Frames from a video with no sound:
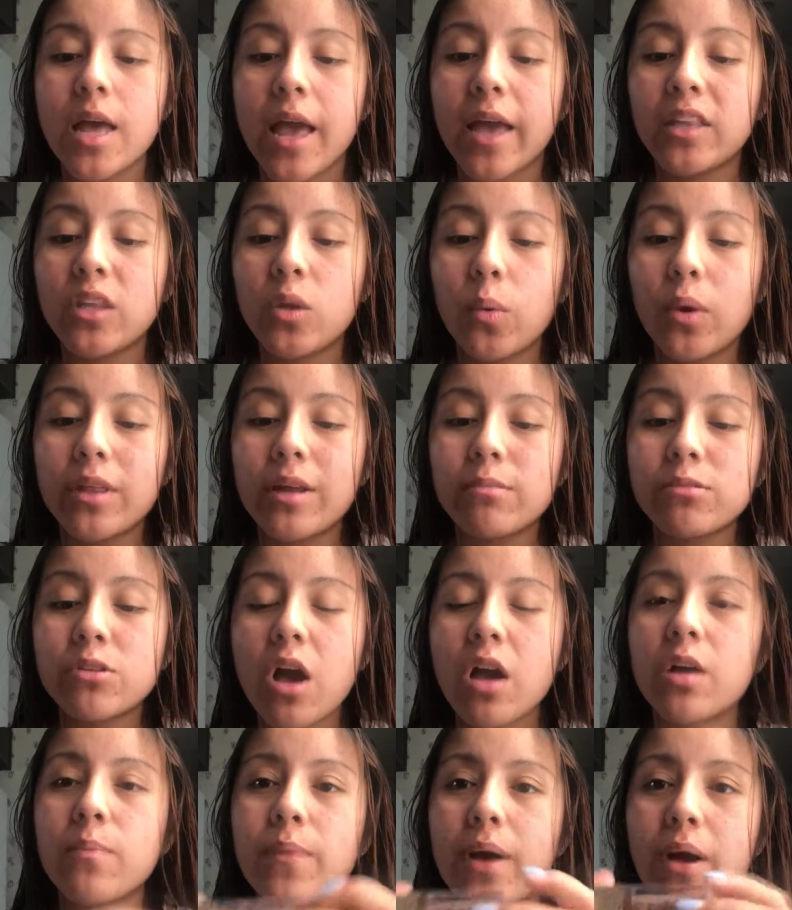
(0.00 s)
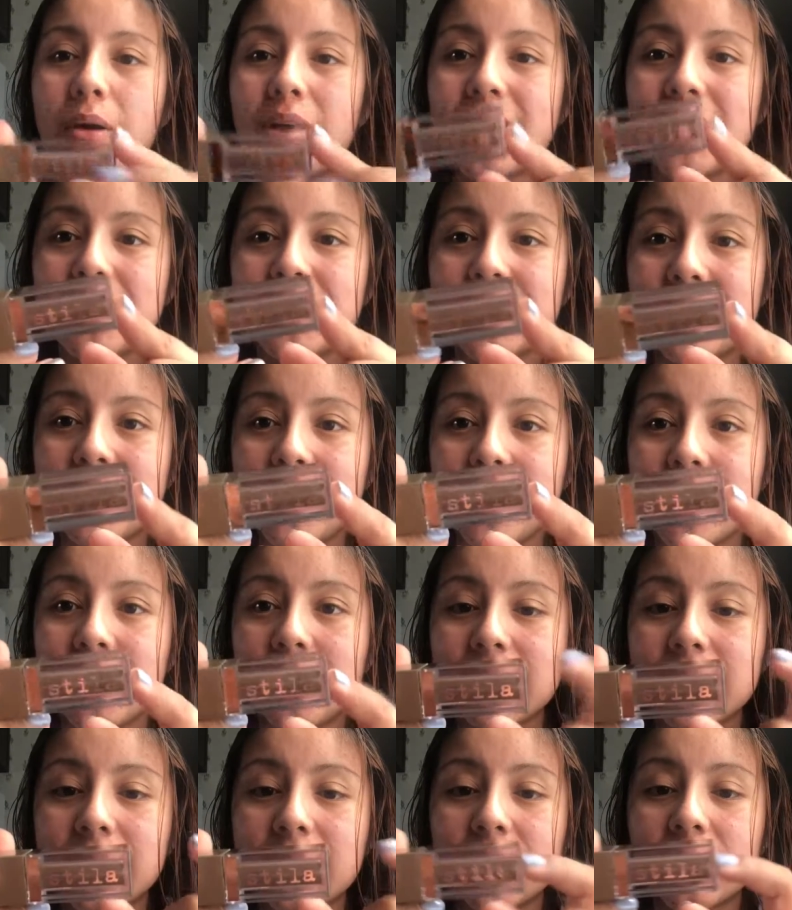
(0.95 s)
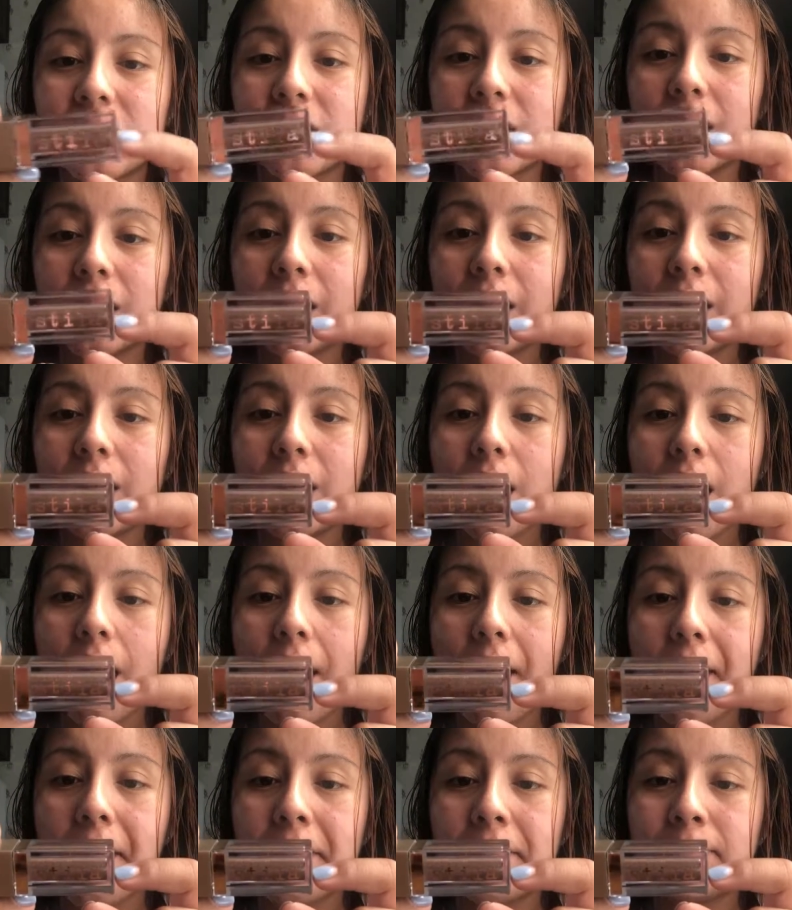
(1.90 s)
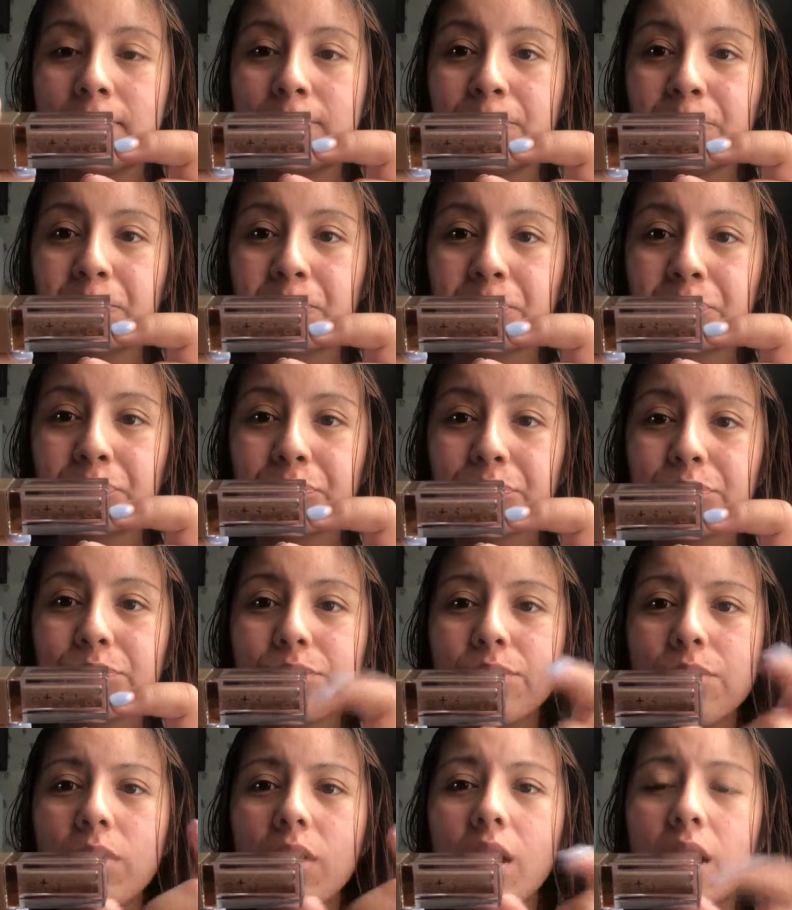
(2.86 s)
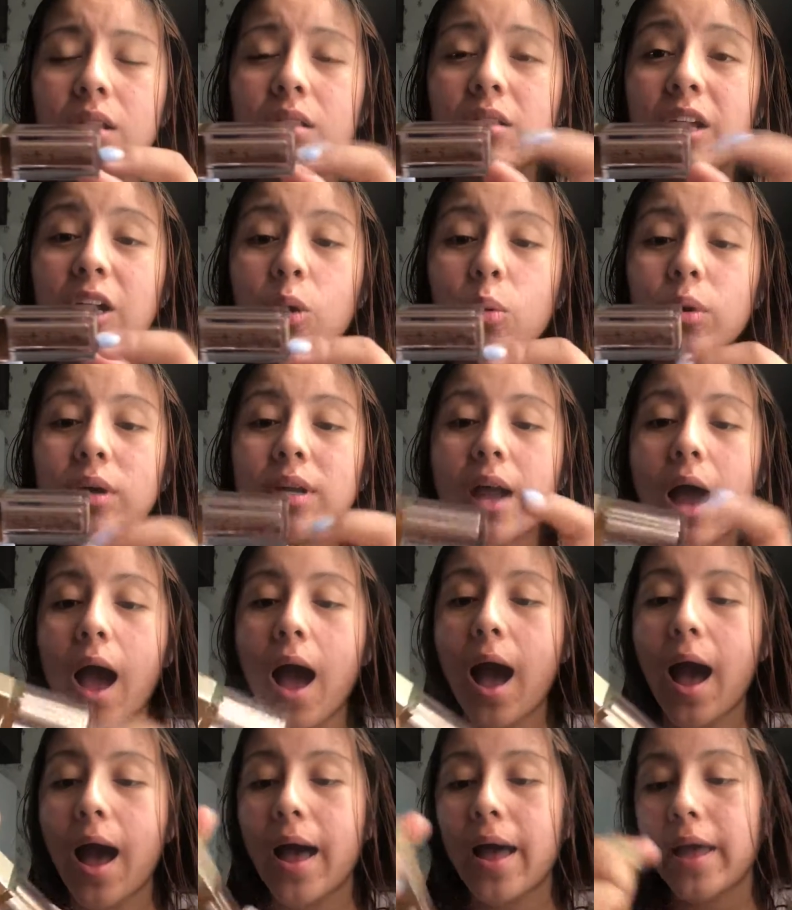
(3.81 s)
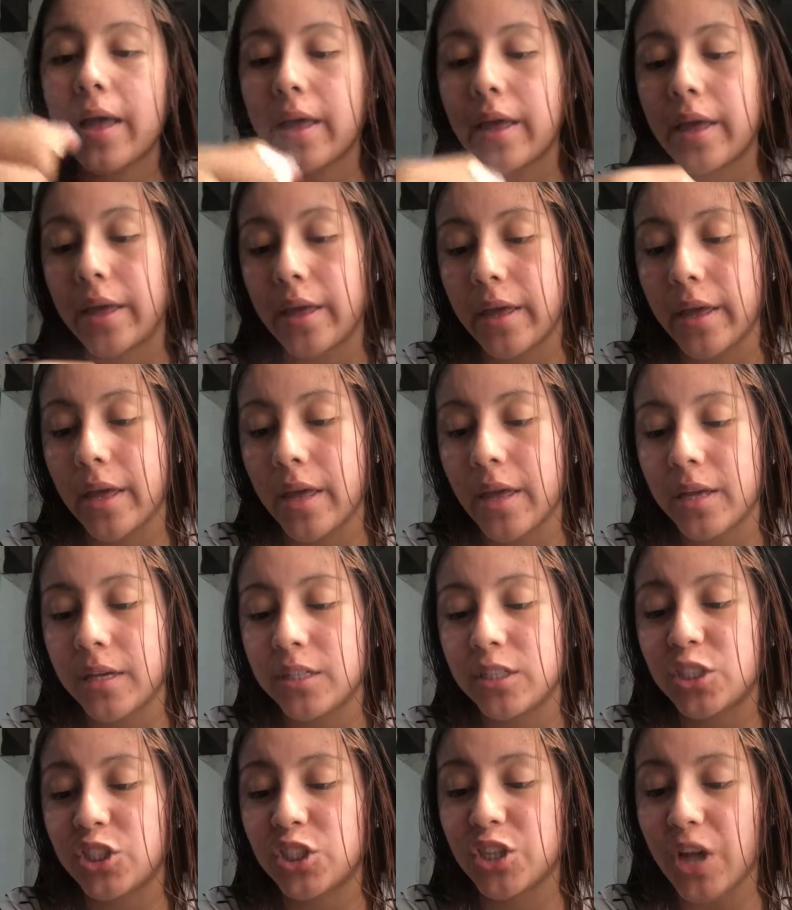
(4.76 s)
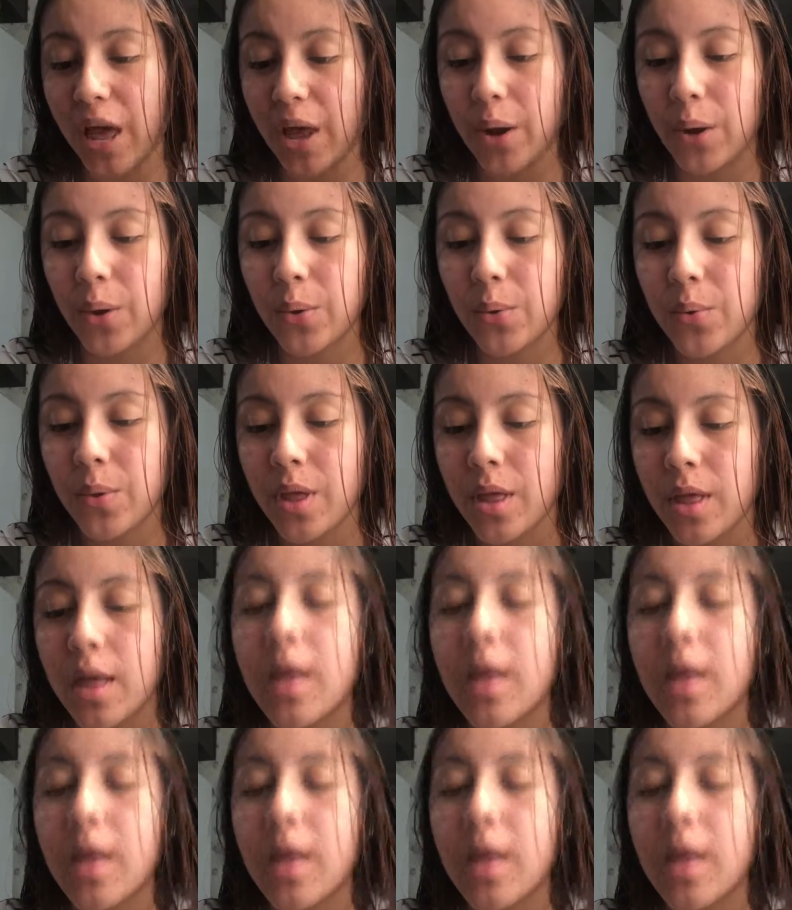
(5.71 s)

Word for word: And the one that I'm talking about is the Stila um, Liquid Eye Shadow.